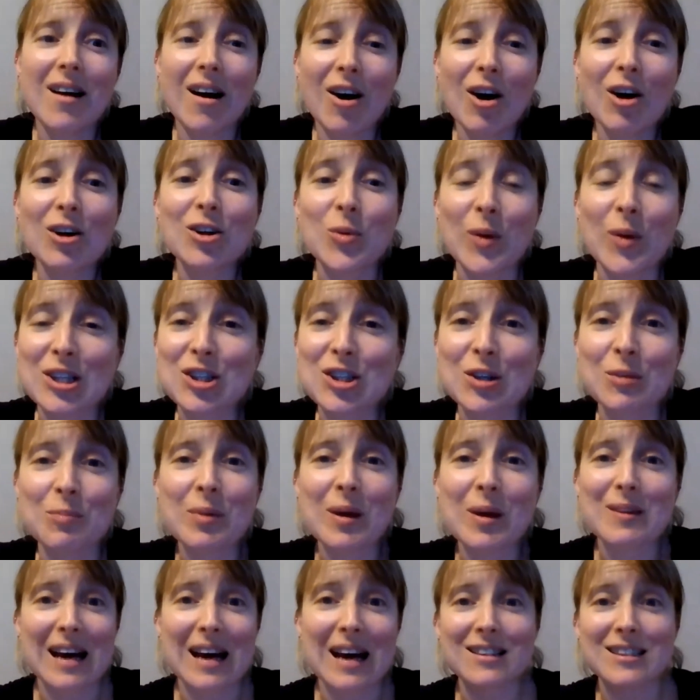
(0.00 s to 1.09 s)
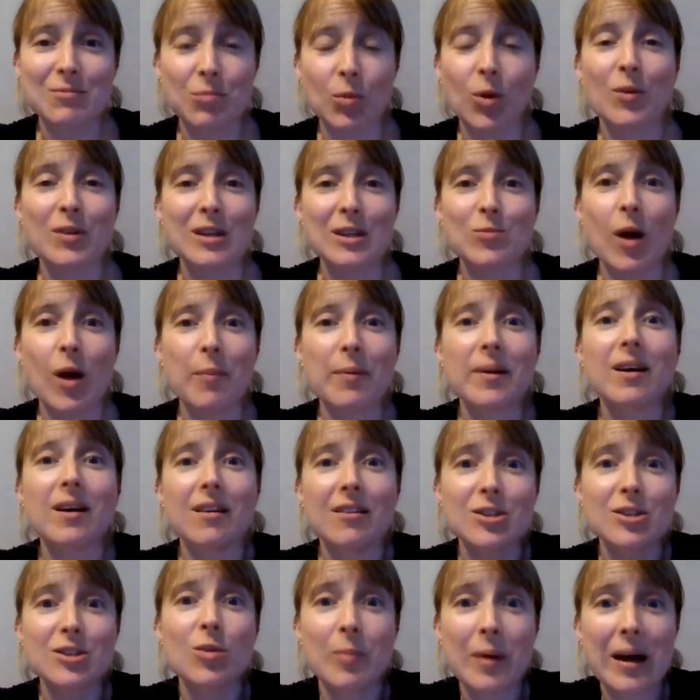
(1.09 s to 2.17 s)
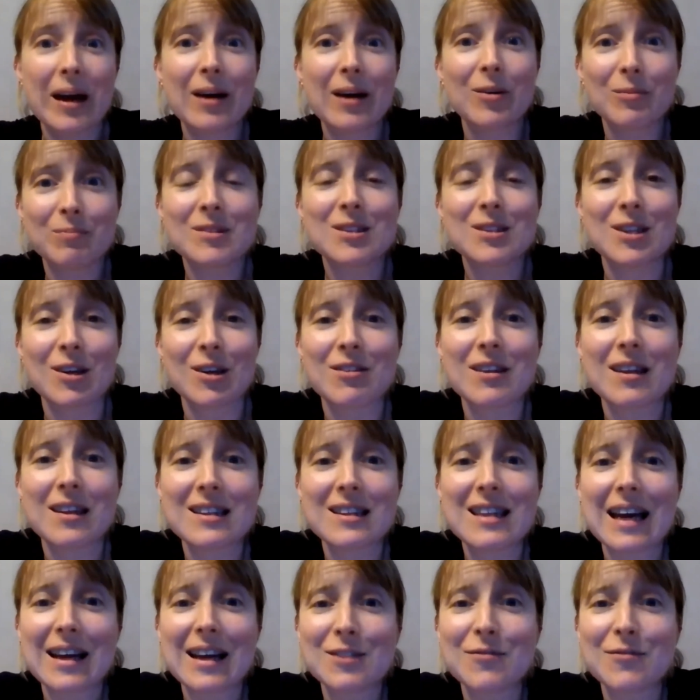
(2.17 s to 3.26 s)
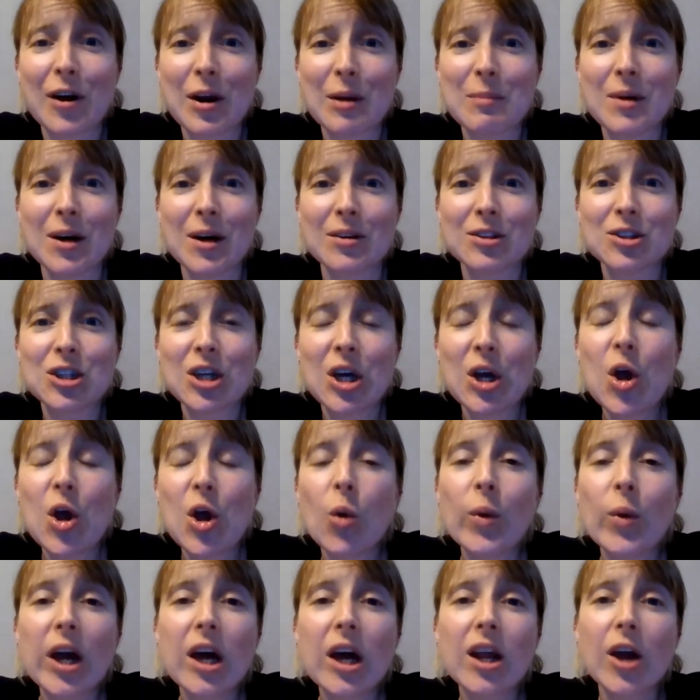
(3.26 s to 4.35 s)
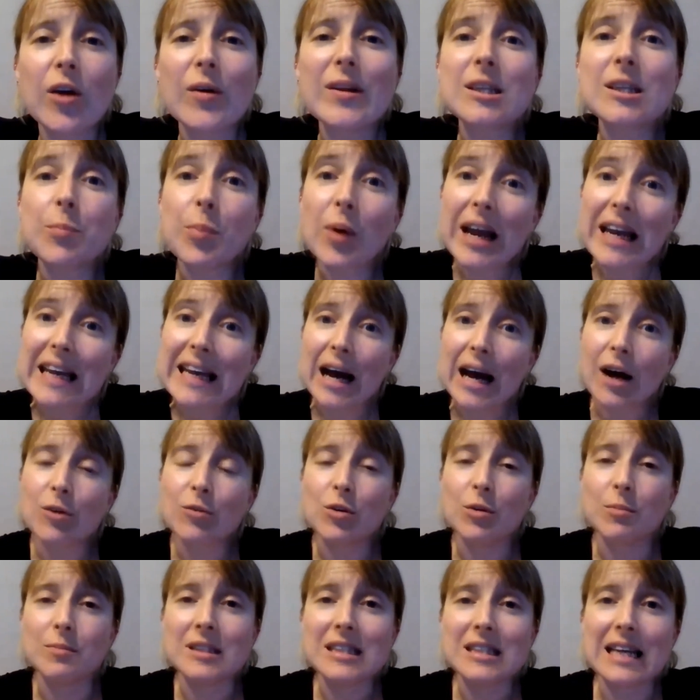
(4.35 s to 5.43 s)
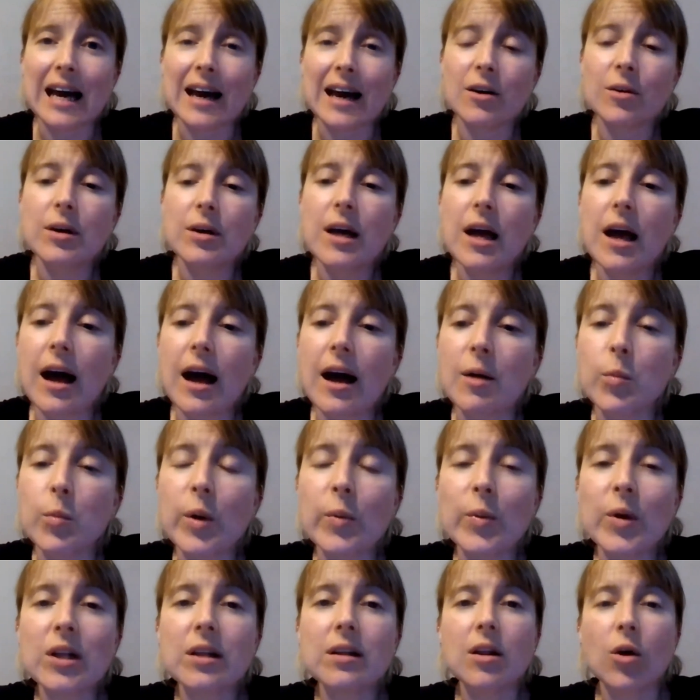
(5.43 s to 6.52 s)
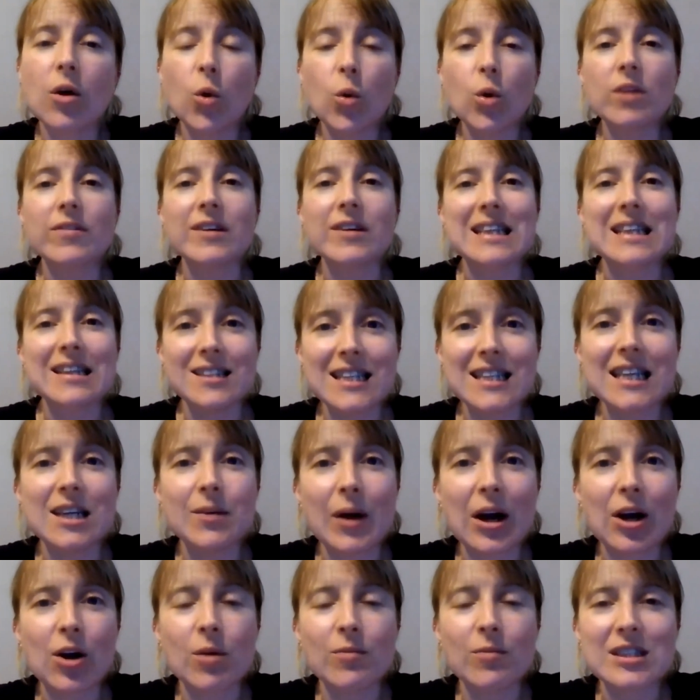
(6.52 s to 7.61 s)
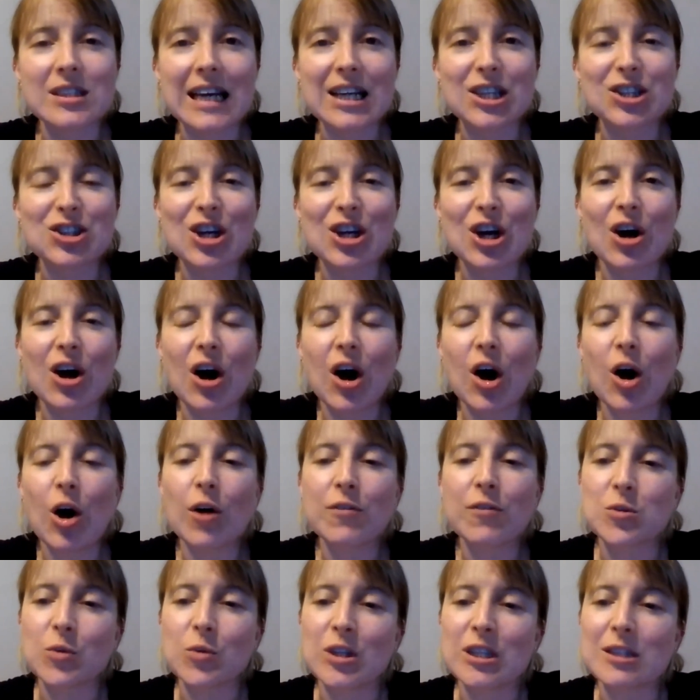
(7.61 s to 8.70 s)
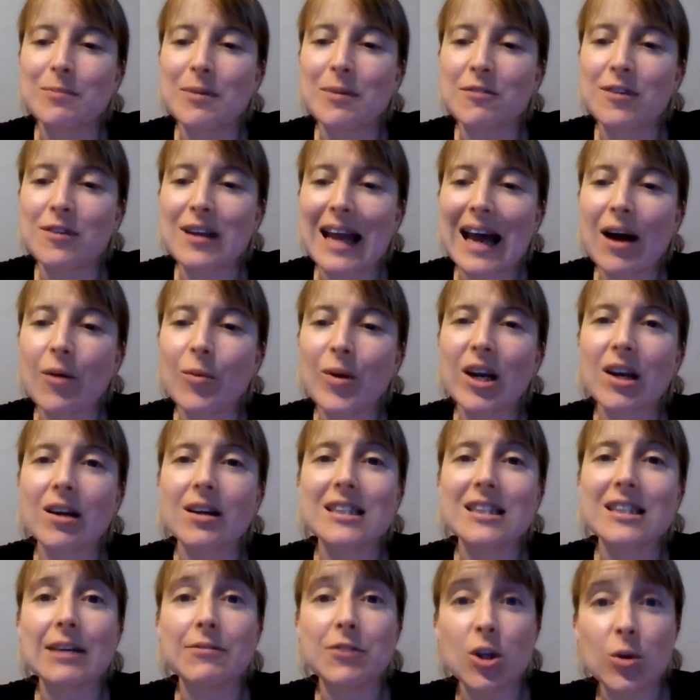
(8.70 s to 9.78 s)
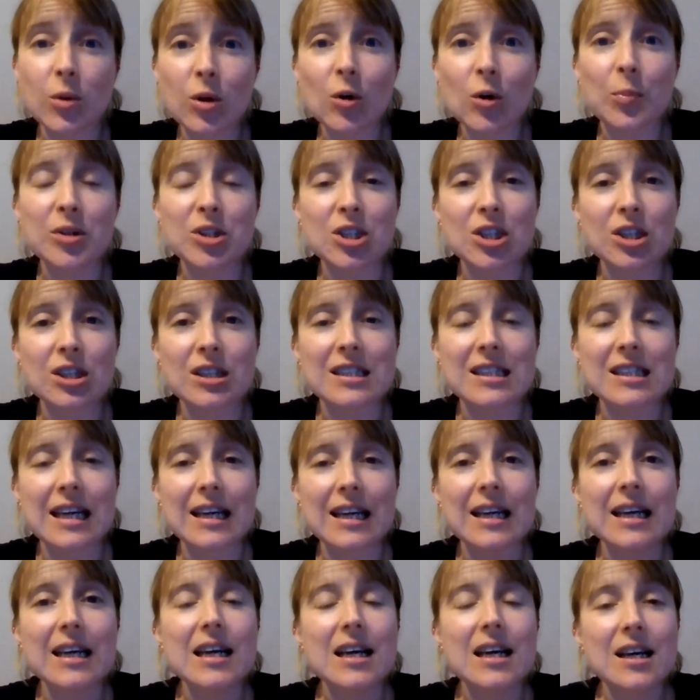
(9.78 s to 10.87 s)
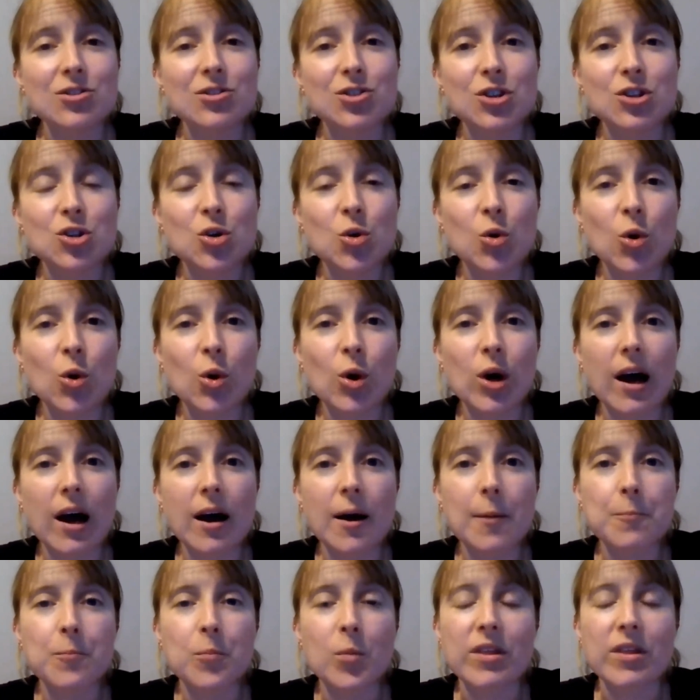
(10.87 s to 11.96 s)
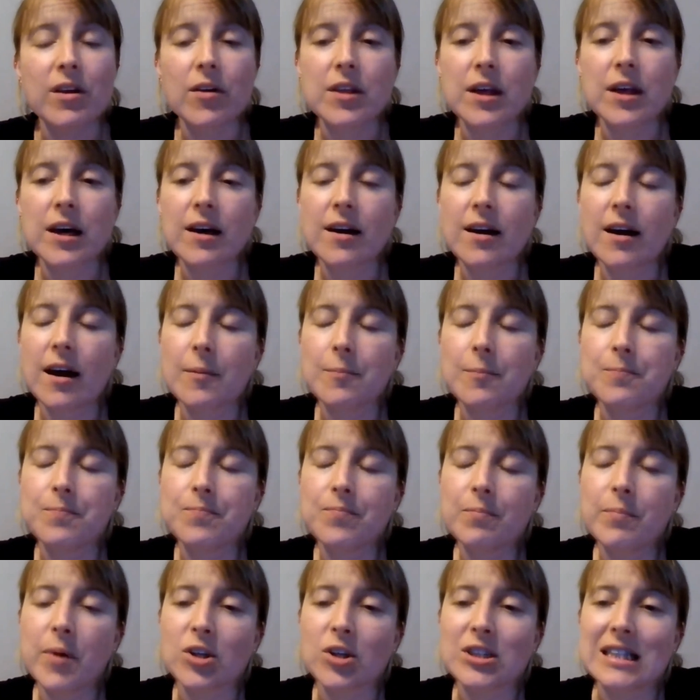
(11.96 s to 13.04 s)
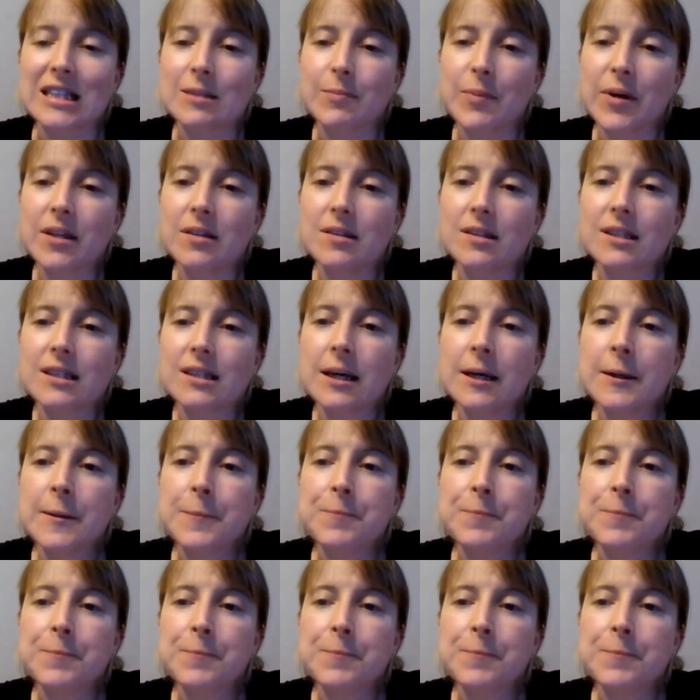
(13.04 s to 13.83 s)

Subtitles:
Hard question, but that's what this webinar is all about. So thanks very much. We're going to go into breakout rooms now, and we will, all of us, continue our conversation afterwards. But for now, we'd like to give you an opportunity to talk with other participants.